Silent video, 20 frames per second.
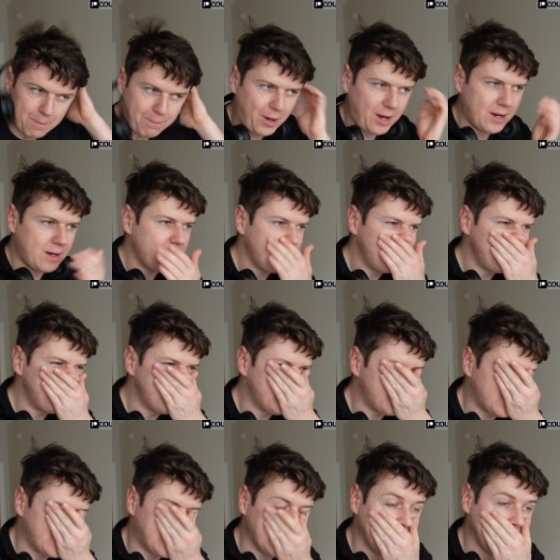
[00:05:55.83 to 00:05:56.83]
But
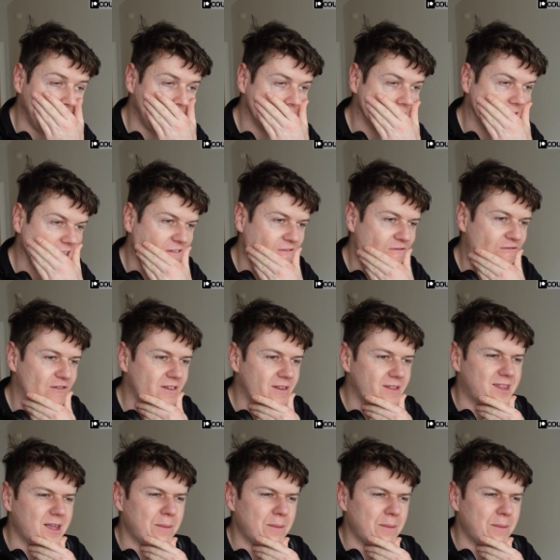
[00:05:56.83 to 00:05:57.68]
the, the,